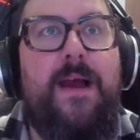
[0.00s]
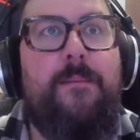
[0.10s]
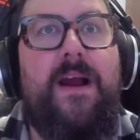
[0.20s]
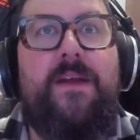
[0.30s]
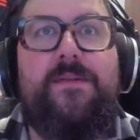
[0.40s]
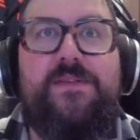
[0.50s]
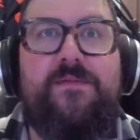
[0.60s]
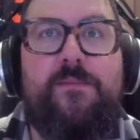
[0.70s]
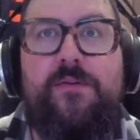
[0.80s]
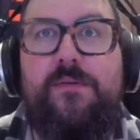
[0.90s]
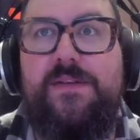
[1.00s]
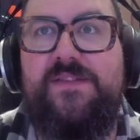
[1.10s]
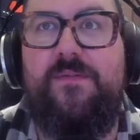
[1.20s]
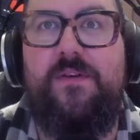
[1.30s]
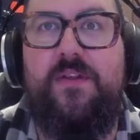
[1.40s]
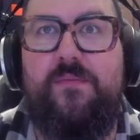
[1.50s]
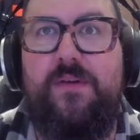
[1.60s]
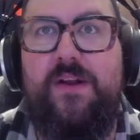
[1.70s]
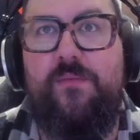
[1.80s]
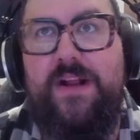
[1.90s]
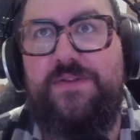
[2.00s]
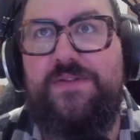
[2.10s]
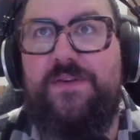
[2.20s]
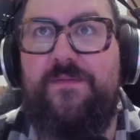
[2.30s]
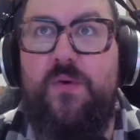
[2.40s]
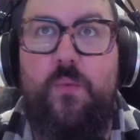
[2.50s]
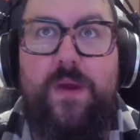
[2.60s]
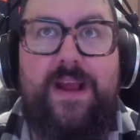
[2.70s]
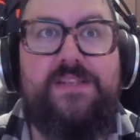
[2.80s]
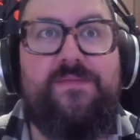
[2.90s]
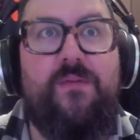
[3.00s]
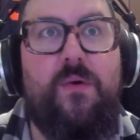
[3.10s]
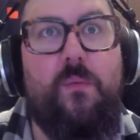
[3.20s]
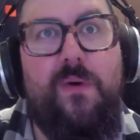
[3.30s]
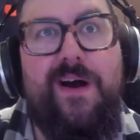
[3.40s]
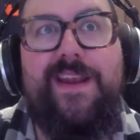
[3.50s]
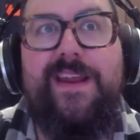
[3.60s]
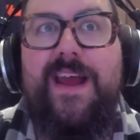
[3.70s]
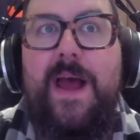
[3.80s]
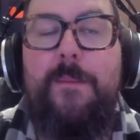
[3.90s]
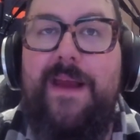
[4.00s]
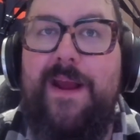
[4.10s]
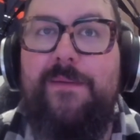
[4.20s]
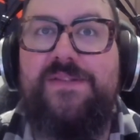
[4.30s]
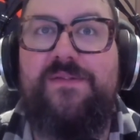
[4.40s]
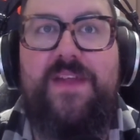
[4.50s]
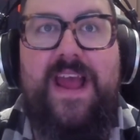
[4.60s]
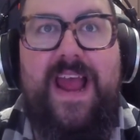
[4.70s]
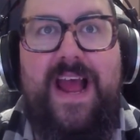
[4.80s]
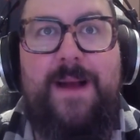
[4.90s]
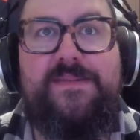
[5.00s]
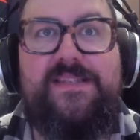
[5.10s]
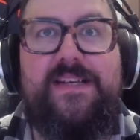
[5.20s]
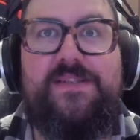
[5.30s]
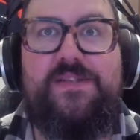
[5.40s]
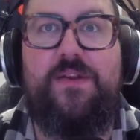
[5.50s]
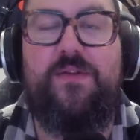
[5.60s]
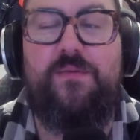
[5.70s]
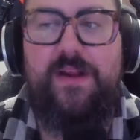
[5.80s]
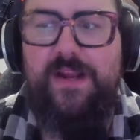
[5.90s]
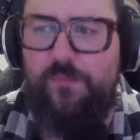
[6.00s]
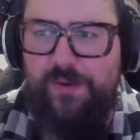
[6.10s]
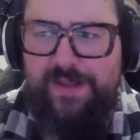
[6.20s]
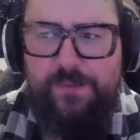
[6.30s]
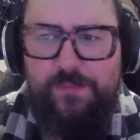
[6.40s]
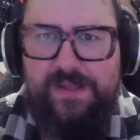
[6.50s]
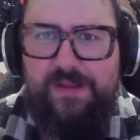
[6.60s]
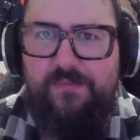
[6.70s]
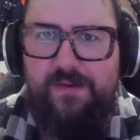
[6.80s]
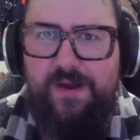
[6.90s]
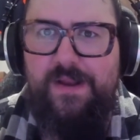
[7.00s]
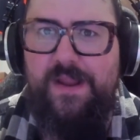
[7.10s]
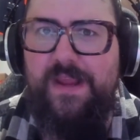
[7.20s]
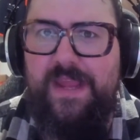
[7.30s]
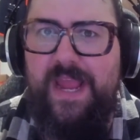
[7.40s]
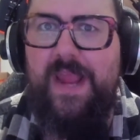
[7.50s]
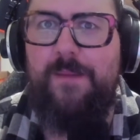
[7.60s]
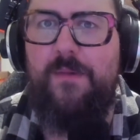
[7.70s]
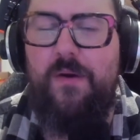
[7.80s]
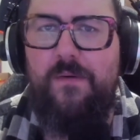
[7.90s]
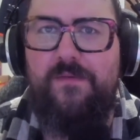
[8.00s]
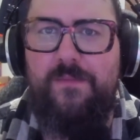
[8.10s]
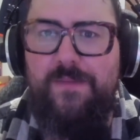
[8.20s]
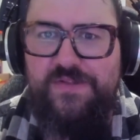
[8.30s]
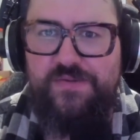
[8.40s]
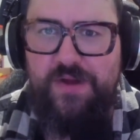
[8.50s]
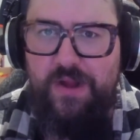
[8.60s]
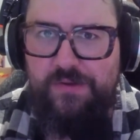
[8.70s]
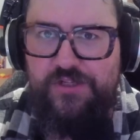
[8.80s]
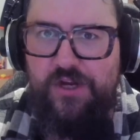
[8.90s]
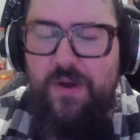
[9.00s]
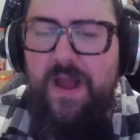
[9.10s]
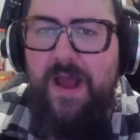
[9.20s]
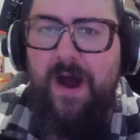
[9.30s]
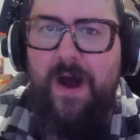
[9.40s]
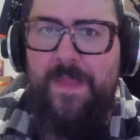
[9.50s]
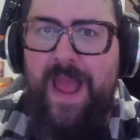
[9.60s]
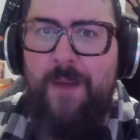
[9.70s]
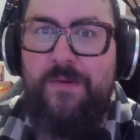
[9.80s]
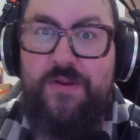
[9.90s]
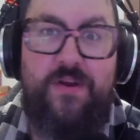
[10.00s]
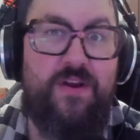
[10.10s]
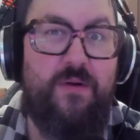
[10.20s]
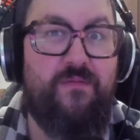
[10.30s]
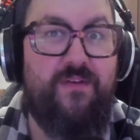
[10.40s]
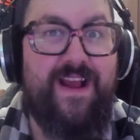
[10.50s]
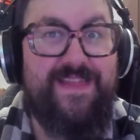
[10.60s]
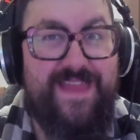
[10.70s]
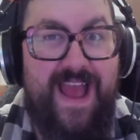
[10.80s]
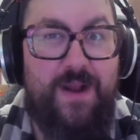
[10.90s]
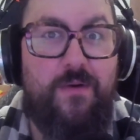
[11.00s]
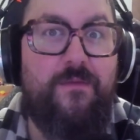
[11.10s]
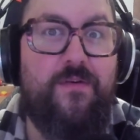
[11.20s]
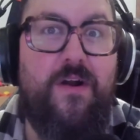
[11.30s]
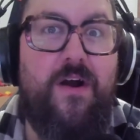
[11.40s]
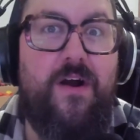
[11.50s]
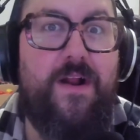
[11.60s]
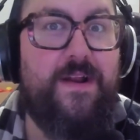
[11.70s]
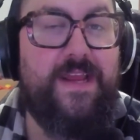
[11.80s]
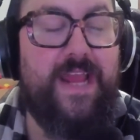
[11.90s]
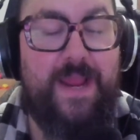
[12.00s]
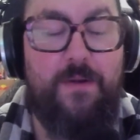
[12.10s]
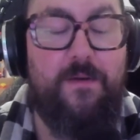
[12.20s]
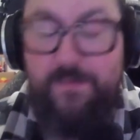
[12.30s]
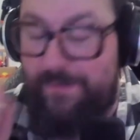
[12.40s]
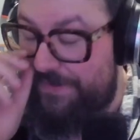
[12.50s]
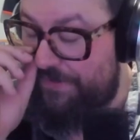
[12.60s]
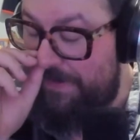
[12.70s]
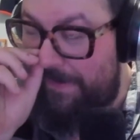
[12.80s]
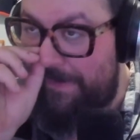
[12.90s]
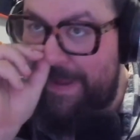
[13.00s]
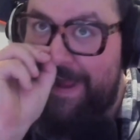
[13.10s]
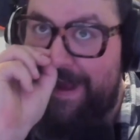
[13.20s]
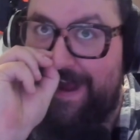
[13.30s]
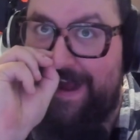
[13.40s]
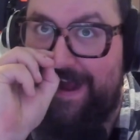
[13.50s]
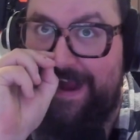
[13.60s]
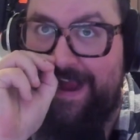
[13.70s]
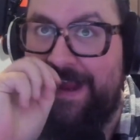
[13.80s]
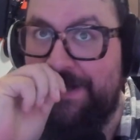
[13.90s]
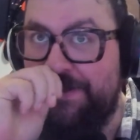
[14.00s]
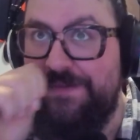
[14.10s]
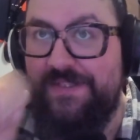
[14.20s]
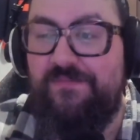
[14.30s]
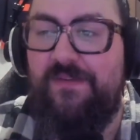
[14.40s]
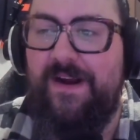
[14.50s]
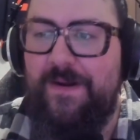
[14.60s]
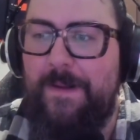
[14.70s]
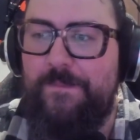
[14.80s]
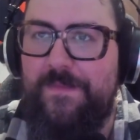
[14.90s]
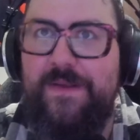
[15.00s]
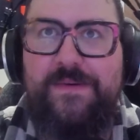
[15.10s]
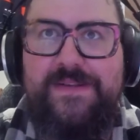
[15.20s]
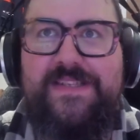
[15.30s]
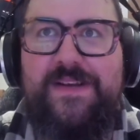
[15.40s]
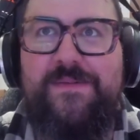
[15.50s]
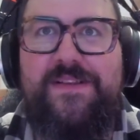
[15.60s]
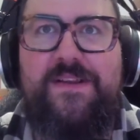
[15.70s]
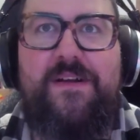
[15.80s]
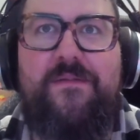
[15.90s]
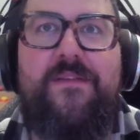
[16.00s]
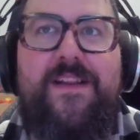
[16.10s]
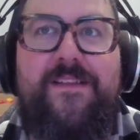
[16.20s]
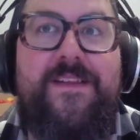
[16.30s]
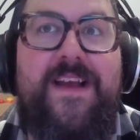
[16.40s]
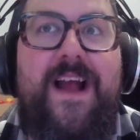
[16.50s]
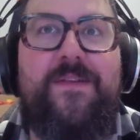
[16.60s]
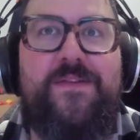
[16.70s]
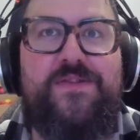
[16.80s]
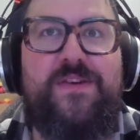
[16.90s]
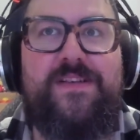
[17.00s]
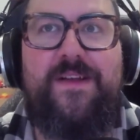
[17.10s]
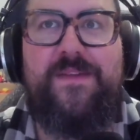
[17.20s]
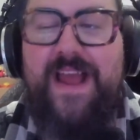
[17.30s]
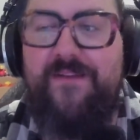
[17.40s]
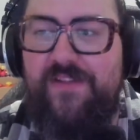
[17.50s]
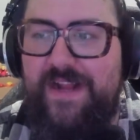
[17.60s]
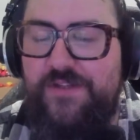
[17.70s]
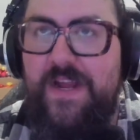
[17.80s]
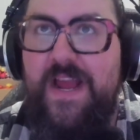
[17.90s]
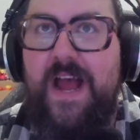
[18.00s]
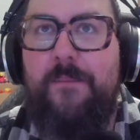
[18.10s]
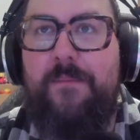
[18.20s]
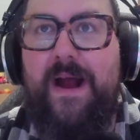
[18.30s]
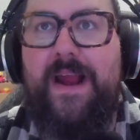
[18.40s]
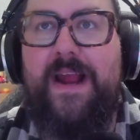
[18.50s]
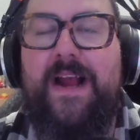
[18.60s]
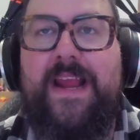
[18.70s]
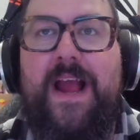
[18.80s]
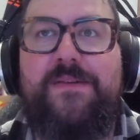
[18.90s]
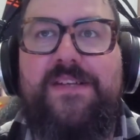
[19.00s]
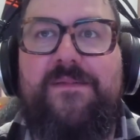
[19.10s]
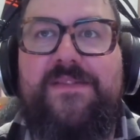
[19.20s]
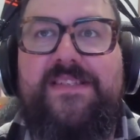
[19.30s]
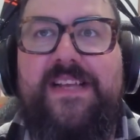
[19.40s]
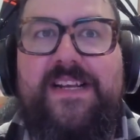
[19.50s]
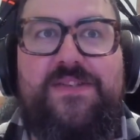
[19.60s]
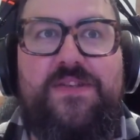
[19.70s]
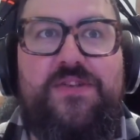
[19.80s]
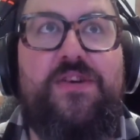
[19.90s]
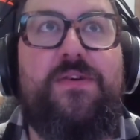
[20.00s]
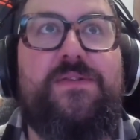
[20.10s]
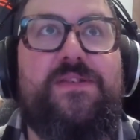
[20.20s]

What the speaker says: Panthers over the Bruins 4-3. Rangers over the Wings 4-1. Penguins over the Habs 6-3. Really fun Game Over Montreal show on that one. You can go find that over on Game Over Montreal. Andrew was fired up. It was a lot of fun. And then the Islanders took down the Avalanche by a count of 6-2.